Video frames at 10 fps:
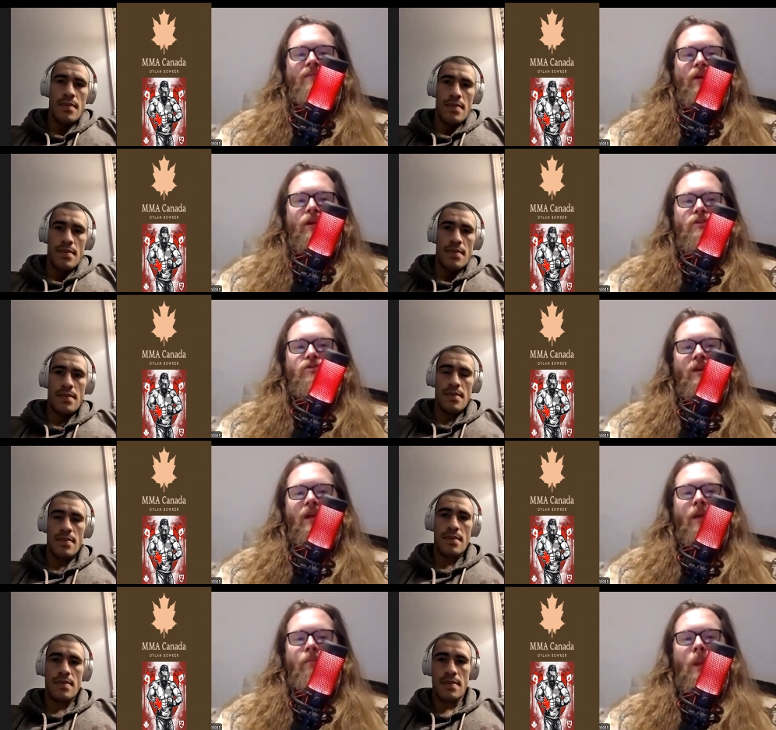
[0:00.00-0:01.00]
Speaker 1: and a very
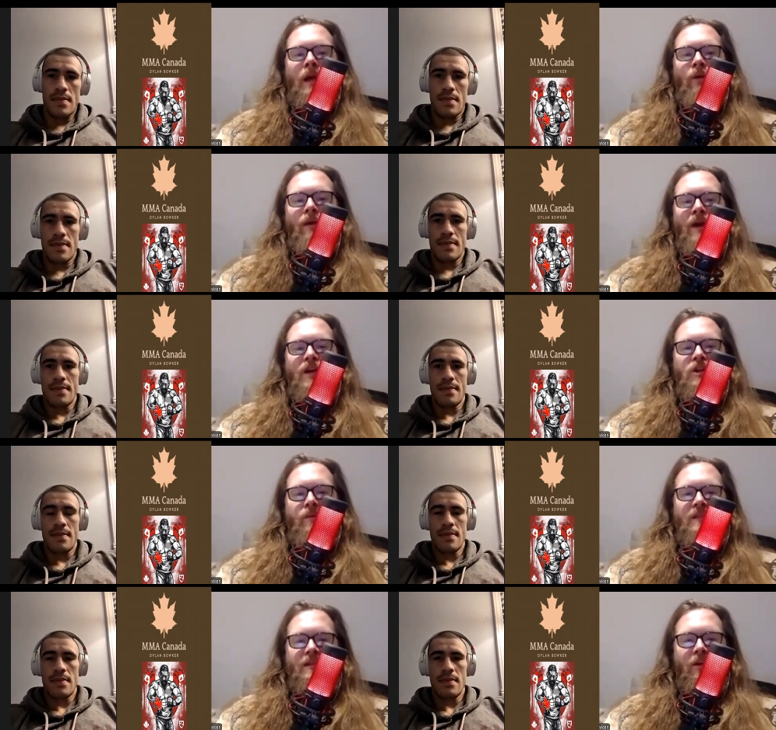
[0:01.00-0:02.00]
intriguing lightweight
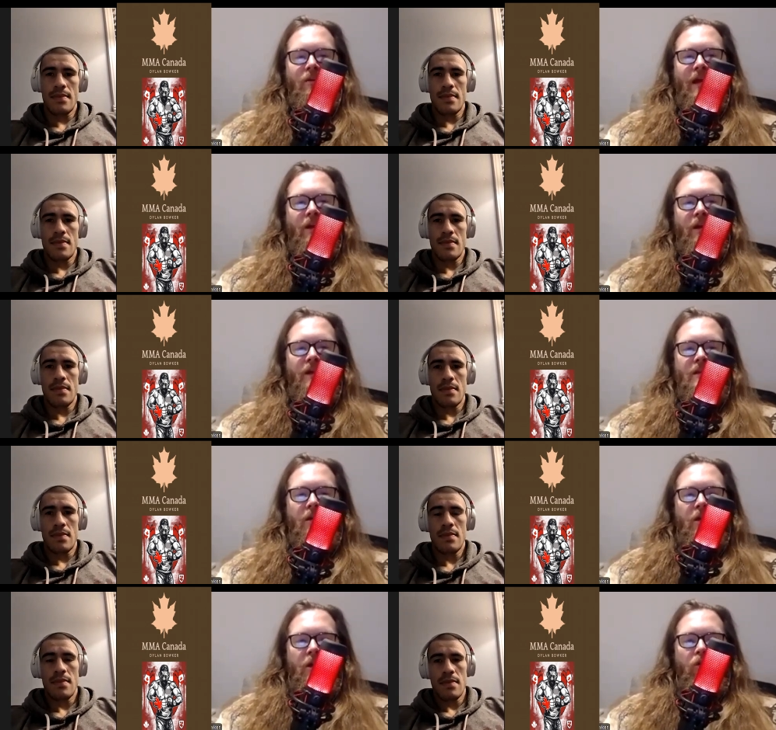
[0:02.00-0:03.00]
matchup set to go down
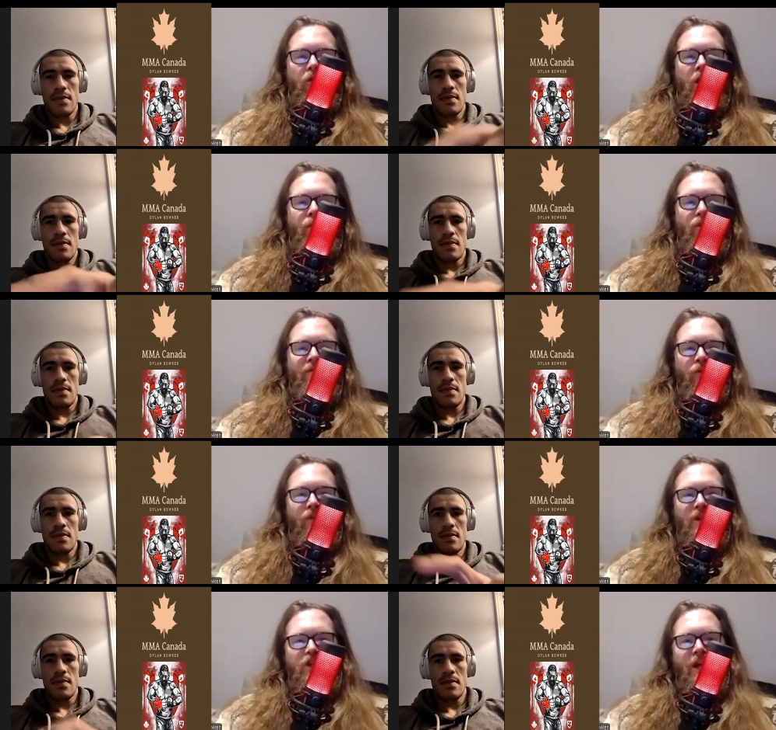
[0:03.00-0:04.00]
as
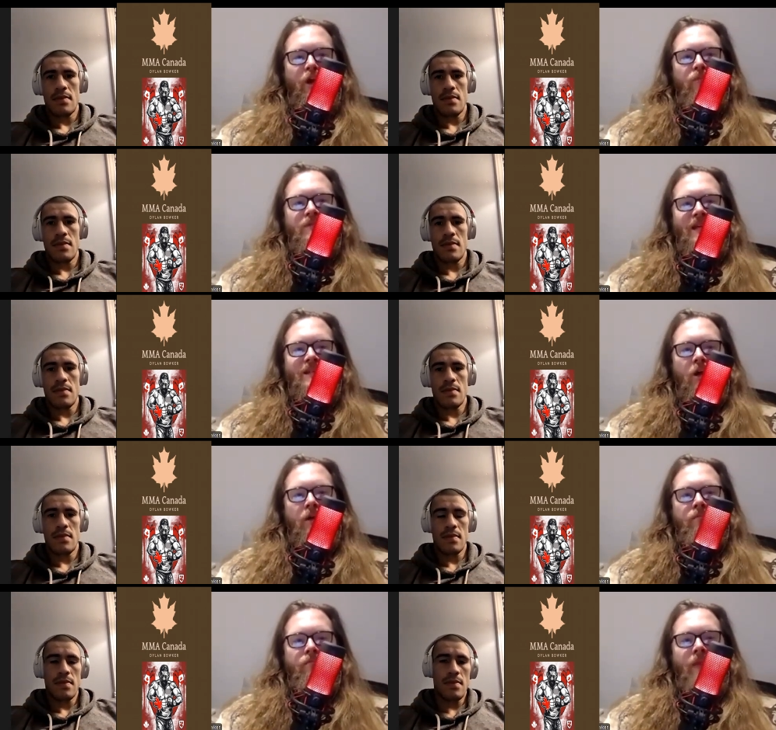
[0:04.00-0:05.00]
Robert Varricchio
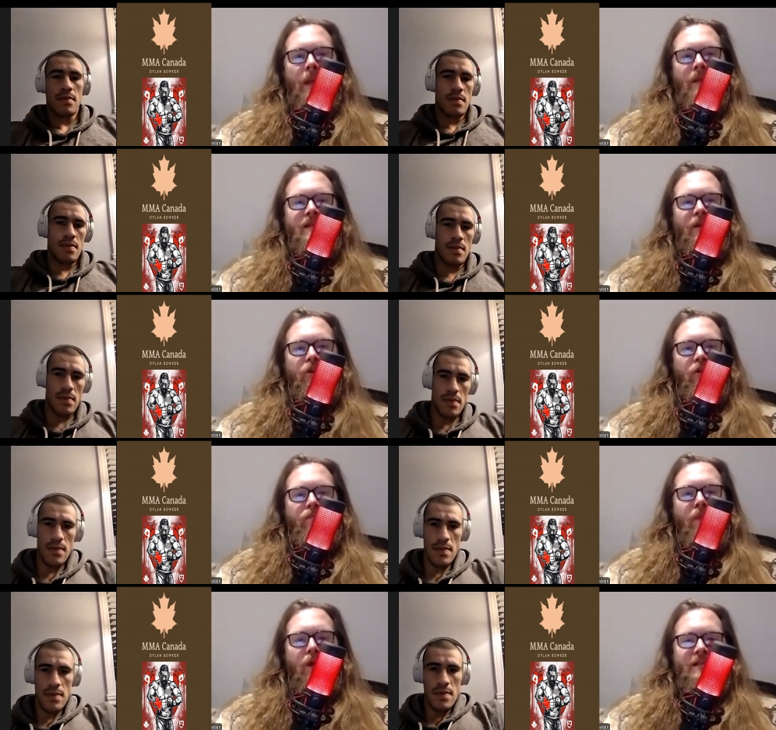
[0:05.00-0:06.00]
takes on
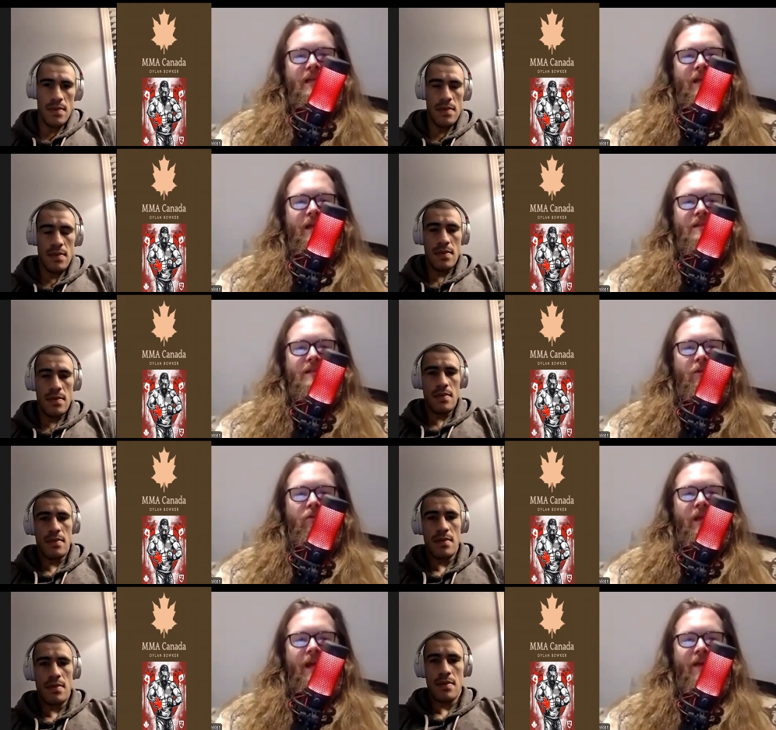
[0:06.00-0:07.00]
Alexander Martinez
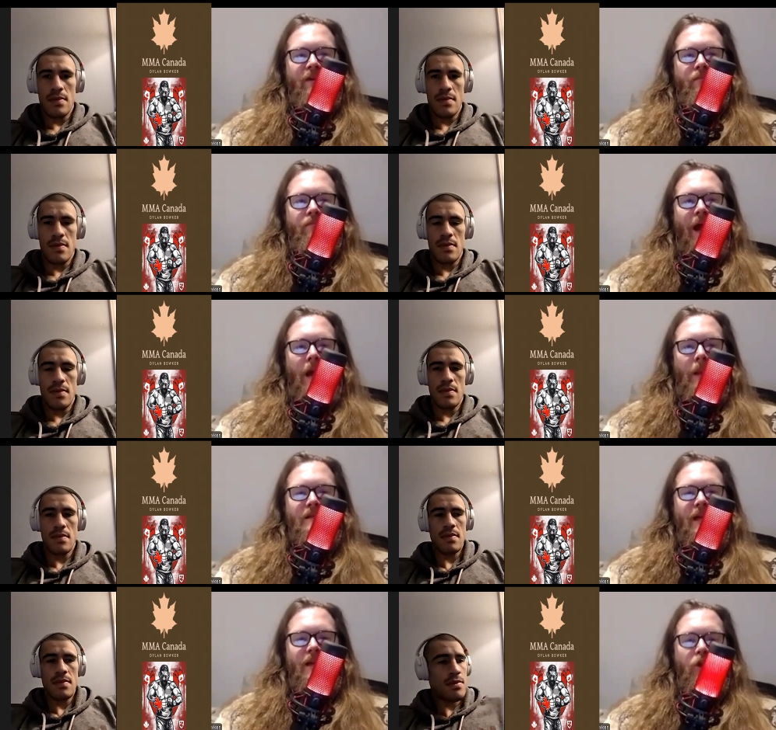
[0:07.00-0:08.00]
and Great Heaven
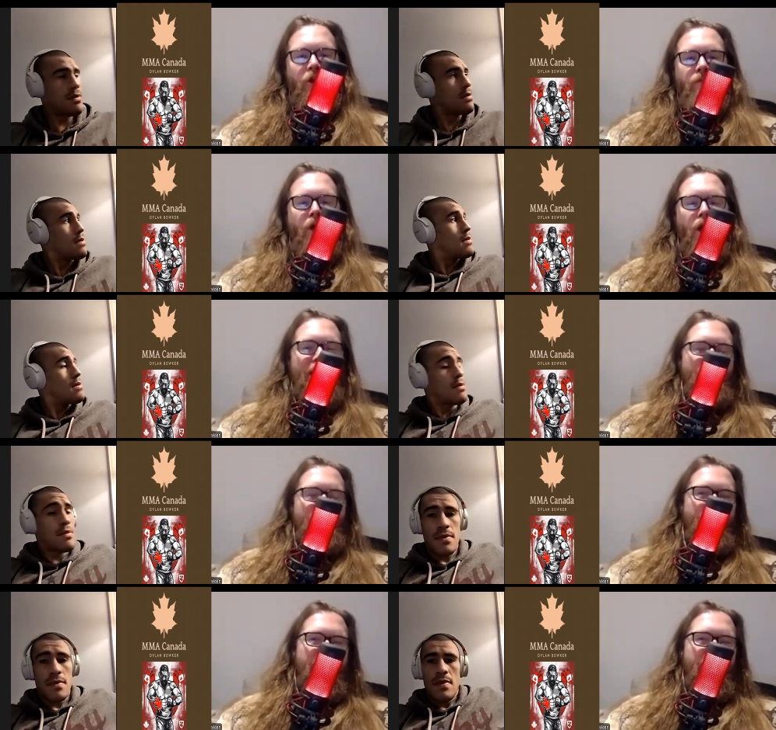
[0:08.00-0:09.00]
Alexander on
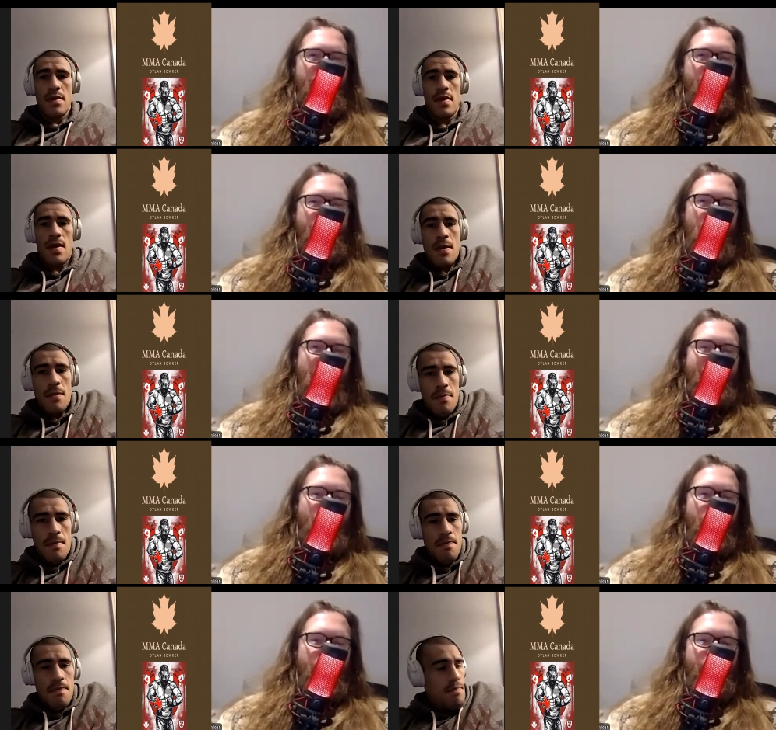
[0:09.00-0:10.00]
the MMA Canada
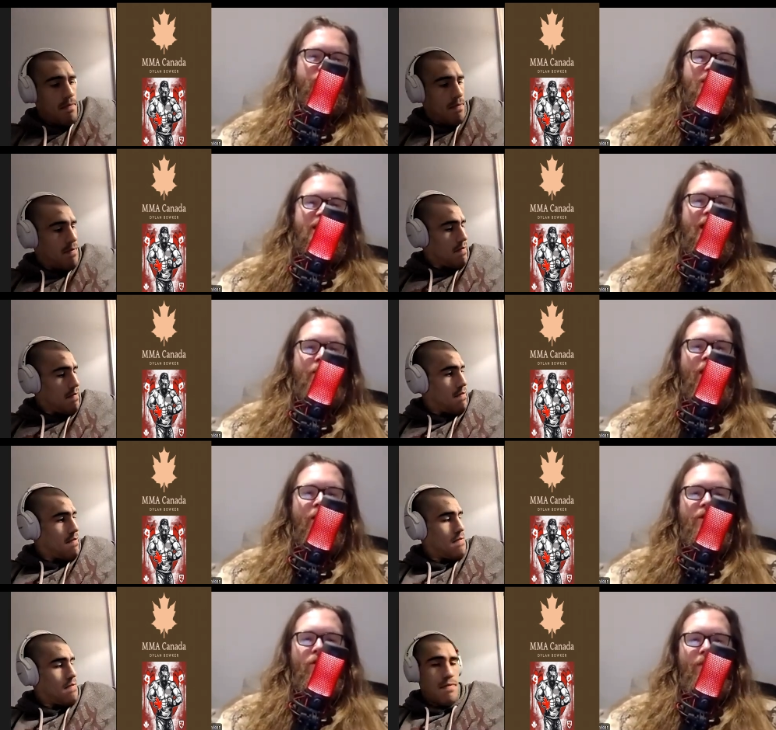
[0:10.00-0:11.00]
platform
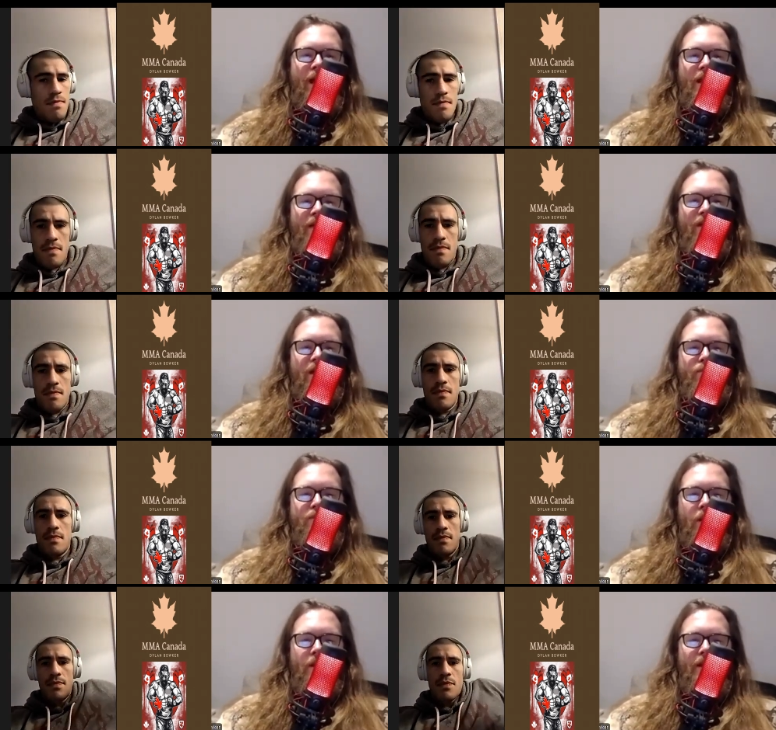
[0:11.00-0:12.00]
today. How are you doing, man? You having
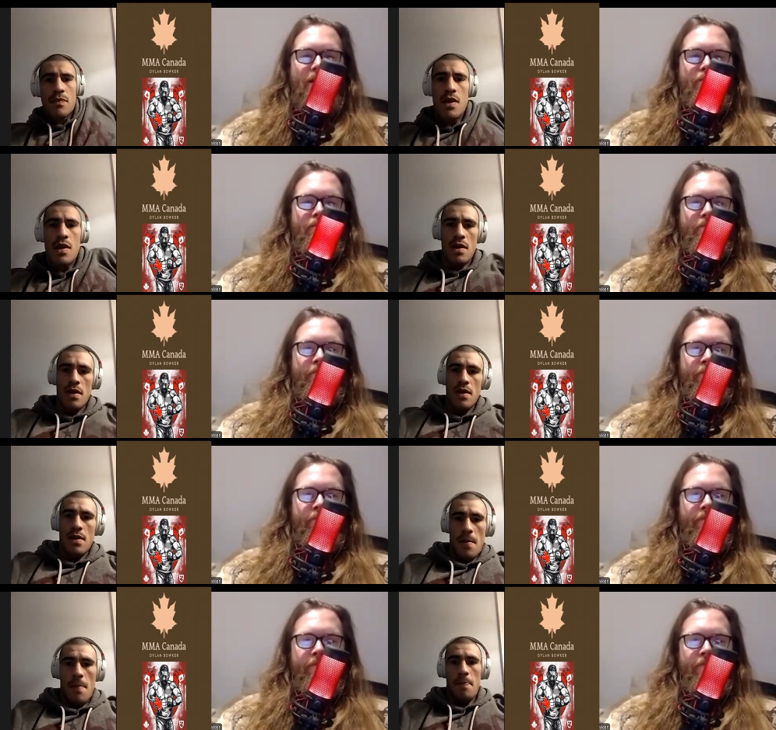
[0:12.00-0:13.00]
a solid day?
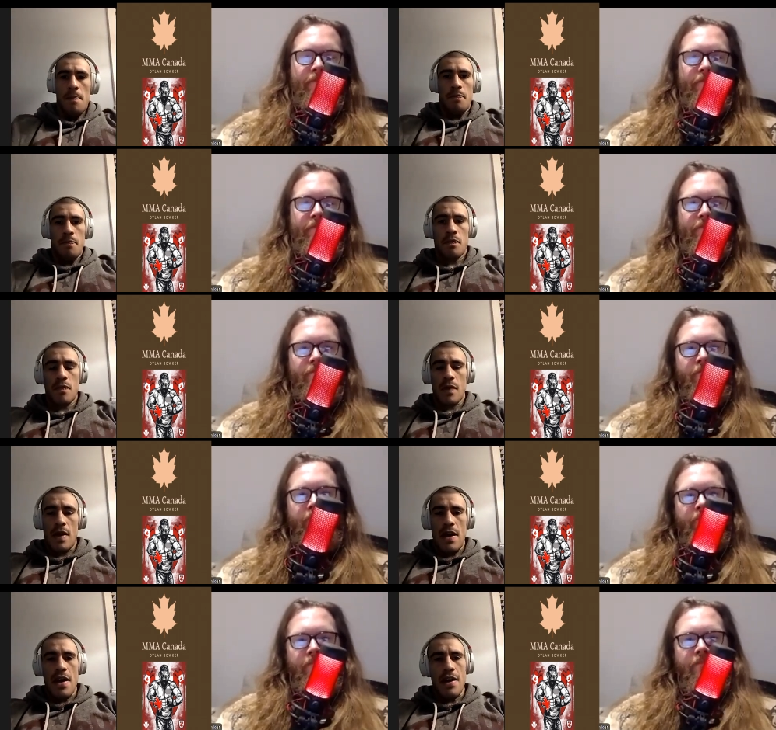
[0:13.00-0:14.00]

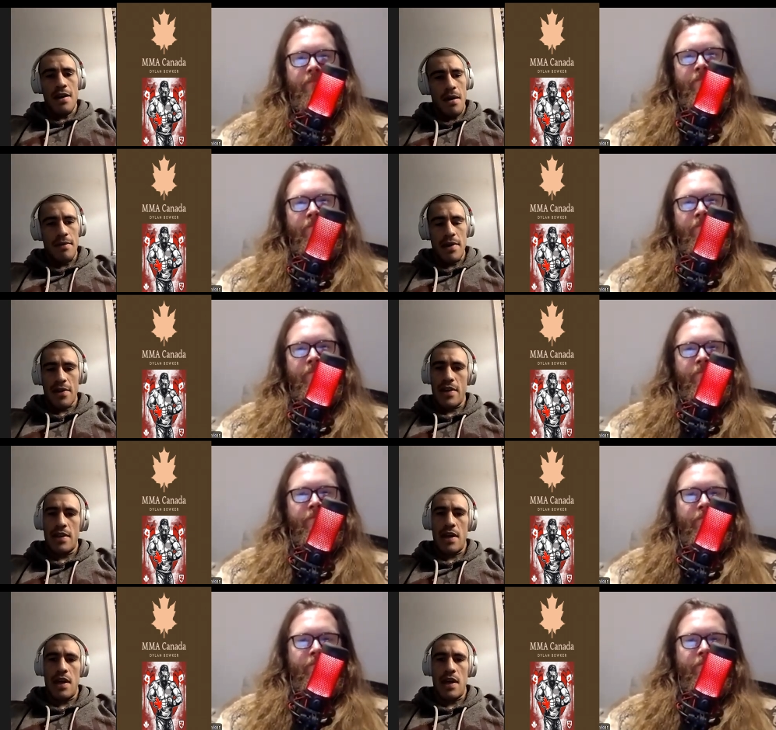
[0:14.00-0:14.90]
Speaker 2: Yeah, I'm having a great